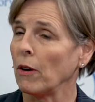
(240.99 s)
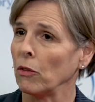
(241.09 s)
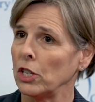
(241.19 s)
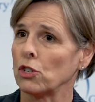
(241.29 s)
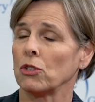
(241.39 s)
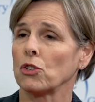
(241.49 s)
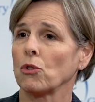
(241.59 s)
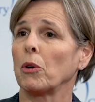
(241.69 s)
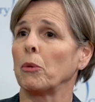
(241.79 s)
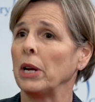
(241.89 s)
Foundation.
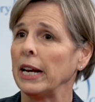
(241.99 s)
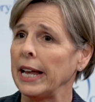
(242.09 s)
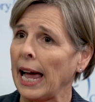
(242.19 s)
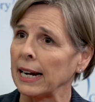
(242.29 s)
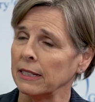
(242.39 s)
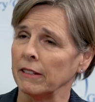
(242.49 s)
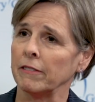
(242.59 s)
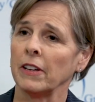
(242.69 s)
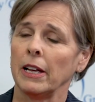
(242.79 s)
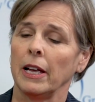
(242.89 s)
So we're really
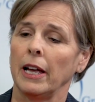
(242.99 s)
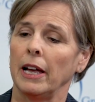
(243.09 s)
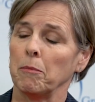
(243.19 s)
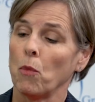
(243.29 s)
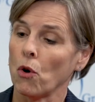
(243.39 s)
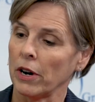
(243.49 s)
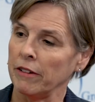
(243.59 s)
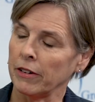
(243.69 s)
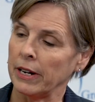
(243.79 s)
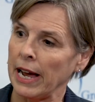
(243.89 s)
active. And more
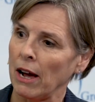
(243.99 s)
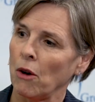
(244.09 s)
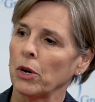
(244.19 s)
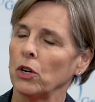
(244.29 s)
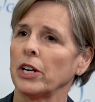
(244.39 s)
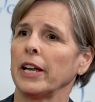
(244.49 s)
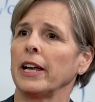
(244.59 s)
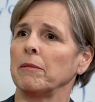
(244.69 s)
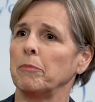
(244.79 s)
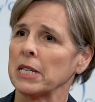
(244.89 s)
even now, we're looking
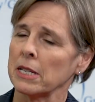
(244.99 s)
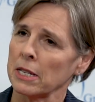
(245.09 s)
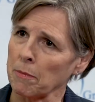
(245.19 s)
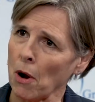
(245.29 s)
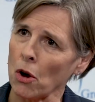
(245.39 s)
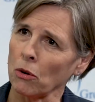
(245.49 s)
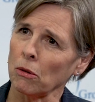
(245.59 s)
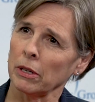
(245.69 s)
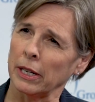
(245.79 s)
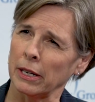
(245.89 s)
at business
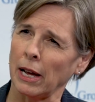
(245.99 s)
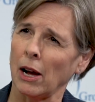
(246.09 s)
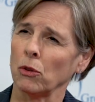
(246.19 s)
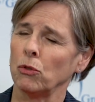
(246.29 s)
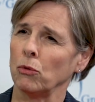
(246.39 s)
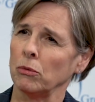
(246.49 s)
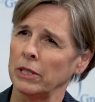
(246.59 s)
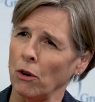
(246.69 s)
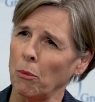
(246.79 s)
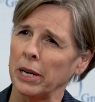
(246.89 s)
model and how to
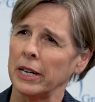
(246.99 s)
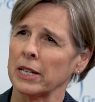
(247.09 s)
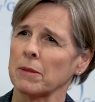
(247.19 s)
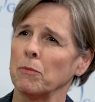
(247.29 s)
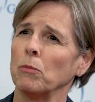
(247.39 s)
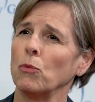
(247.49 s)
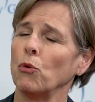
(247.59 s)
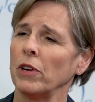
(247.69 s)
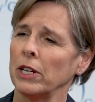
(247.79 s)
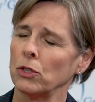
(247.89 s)
the openness
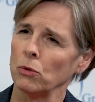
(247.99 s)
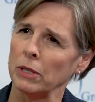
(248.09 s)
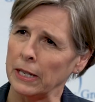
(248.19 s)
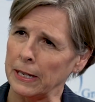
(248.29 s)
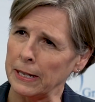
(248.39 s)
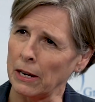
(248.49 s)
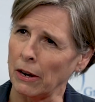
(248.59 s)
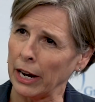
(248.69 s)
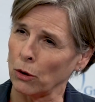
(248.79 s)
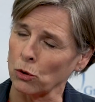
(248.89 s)
moving to the
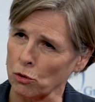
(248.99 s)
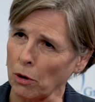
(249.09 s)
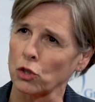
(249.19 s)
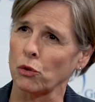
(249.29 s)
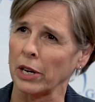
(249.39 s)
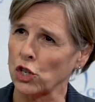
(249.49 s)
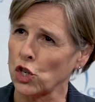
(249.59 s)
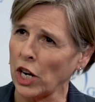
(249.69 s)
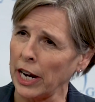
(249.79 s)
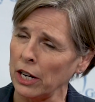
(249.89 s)
EcoStruxure
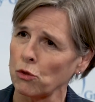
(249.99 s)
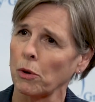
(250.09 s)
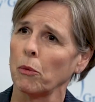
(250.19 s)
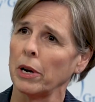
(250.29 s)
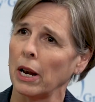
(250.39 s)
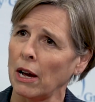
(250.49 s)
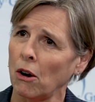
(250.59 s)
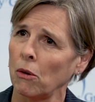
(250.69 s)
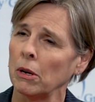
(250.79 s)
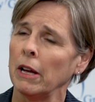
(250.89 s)
Exchange, where we
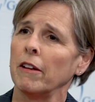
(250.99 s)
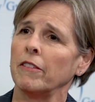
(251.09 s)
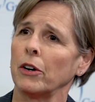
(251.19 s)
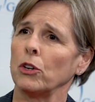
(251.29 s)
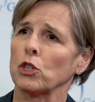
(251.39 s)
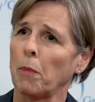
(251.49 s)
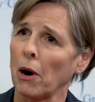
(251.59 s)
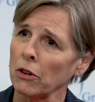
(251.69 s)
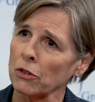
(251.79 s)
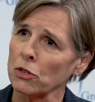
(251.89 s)
allow various
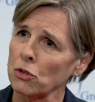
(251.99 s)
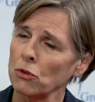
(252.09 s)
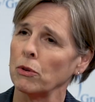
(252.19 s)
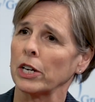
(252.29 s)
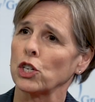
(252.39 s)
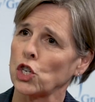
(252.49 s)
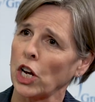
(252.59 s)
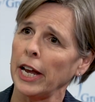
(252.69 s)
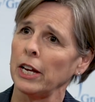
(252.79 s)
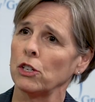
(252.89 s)
partners to
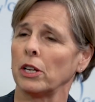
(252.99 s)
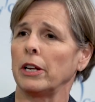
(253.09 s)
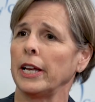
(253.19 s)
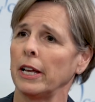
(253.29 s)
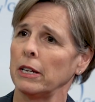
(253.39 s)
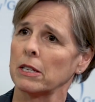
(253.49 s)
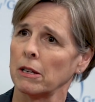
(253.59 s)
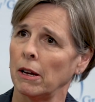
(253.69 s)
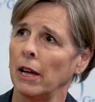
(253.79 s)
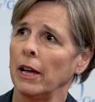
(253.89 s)
exchange. And again,
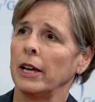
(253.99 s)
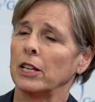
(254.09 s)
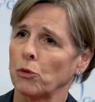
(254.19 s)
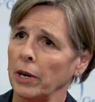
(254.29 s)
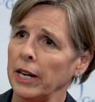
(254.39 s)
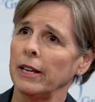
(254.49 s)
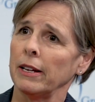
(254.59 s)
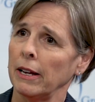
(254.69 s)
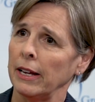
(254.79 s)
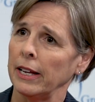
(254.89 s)
it's really
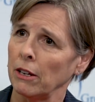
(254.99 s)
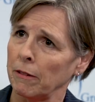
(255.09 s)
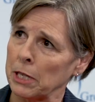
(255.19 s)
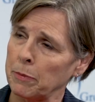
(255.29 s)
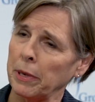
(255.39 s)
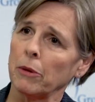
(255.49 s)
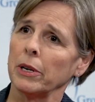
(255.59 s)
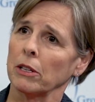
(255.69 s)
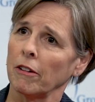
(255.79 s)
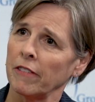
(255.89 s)
in a
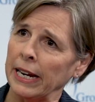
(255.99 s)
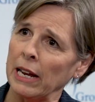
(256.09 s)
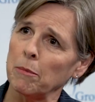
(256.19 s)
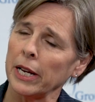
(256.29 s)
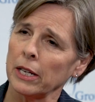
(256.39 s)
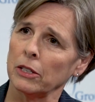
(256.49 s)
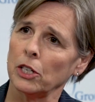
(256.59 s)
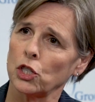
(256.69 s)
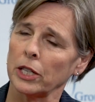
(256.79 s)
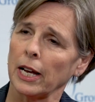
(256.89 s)
spirit of enabling the
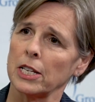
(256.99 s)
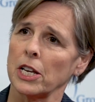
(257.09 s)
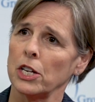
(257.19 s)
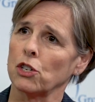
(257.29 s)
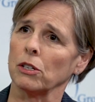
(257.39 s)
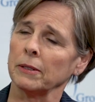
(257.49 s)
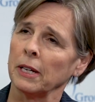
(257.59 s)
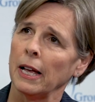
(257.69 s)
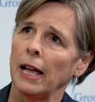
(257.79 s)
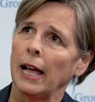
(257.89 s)
digitization.
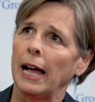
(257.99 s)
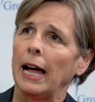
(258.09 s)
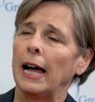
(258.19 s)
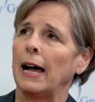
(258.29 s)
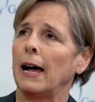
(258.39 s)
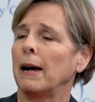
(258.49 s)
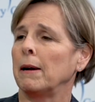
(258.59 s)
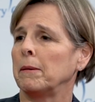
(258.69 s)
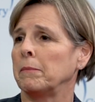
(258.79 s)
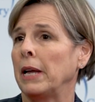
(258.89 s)

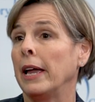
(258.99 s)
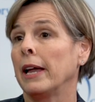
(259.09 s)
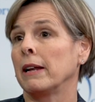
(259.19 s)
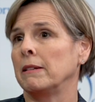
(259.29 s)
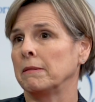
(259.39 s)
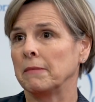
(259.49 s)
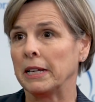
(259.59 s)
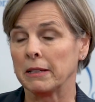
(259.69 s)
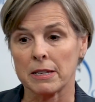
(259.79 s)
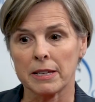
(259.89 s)
And
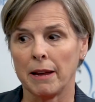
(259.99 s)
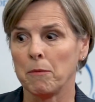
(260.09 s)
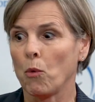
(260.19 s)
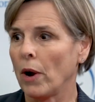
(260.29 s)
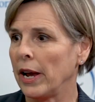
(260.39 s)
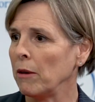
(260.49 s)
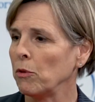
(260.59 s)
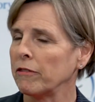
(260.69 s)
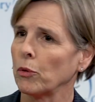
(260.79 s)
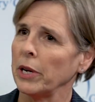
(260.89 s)
in the same way,
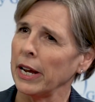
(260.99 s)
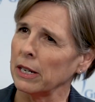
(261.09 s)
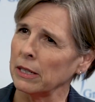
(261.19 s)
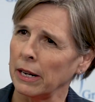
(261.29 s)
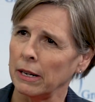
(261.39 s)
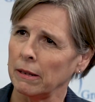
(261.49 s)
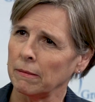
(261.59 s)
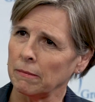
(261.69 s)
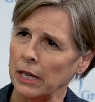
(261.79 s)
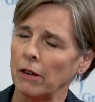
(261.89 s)
we've created an
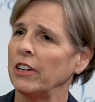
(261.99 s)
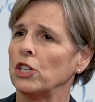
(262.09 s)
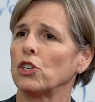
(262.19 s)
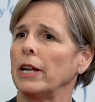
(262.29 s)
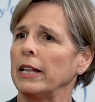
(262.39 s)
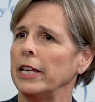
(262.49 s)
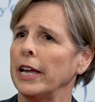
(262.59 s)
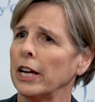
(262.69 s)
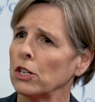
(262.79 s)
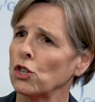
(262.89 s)
Innovation at
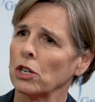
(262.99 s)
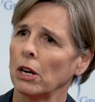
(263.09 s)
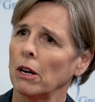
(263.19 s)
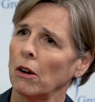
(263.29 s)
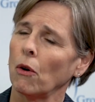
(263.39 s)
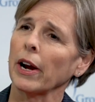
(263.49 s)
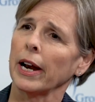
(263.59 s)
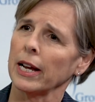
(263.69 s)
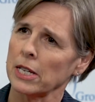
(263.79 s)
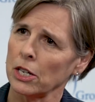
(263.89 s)
the Edge
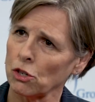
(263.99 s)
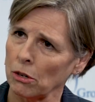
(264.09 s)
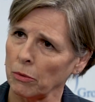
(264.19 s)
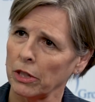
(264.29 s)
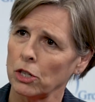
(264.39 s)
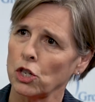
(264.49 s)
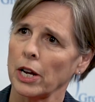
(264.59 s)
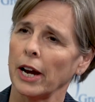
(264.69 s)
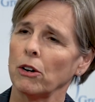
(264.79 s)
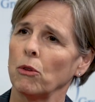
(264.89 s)
organization within
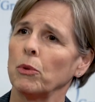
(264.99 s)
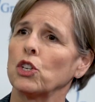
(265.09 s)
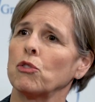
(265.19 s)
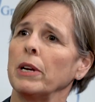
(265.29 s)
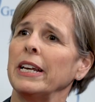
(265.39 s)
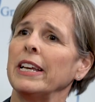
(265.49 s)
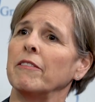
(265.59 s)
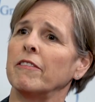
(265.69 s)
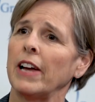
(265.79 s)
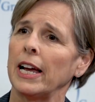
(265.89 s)
Schneider, which really
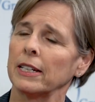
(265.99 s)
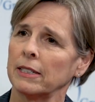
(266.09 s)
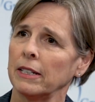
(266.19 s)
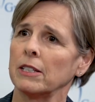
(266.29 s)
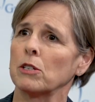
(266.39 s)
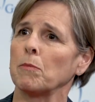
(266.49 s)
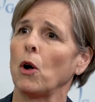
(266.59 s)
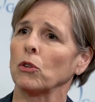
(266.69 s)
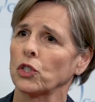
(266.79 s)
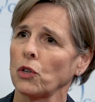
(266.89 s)
invests in
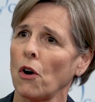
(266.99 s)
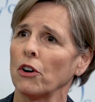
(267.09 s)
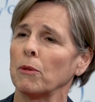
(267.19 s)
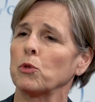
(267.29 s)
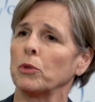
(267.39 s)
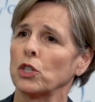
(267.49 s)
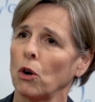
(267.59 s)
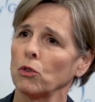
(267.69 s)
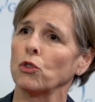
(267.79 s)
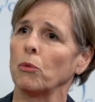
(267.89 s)
small startups, which
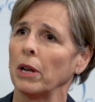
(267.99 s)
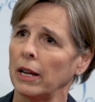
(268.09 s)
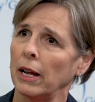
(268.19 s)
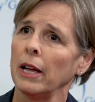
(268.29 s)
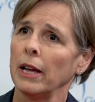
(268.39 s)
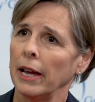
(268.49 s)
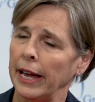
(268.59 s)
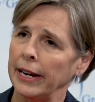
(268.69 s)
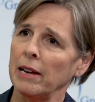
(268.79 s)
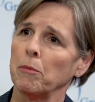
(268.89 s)
also will
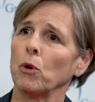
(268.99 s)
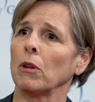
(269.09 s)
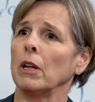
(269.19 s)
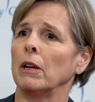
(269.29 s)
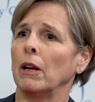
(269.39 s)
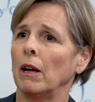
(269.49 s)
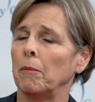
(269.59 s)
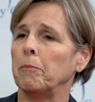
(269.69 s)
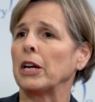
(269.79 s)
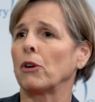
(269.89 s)
enable a
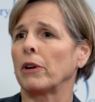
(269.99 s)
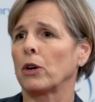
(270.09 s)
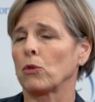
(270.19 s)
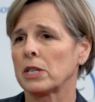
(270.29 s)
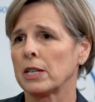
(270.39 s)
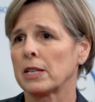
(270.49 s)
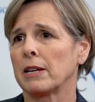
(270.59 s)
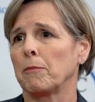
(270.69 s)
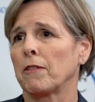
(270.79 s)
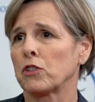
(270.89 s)
bigger
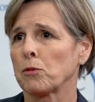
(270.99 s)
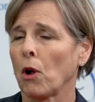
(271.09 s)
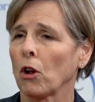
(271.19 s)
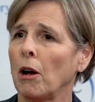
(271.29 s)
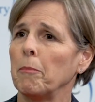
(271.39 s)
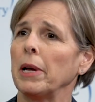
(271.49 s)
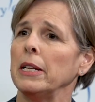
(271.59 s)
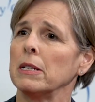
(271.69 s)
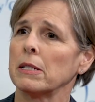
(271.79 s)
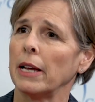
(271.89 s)
ecosystem of small
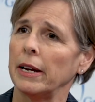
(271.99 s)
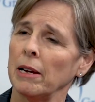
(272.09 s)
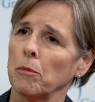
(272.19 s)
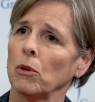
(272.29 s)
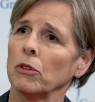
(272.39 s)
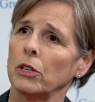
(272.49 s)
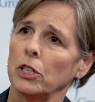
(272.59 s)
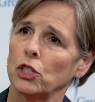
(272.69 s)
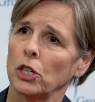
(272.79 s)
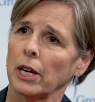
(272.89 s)
companies, enable the
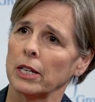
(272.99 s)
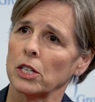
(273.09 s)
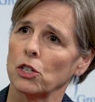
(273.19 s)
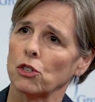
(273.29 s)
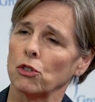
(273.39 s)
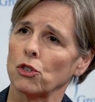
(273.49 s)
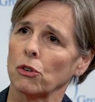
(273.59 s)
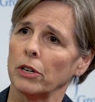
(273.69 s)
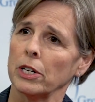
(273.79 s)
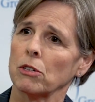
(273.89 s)
digitization journey.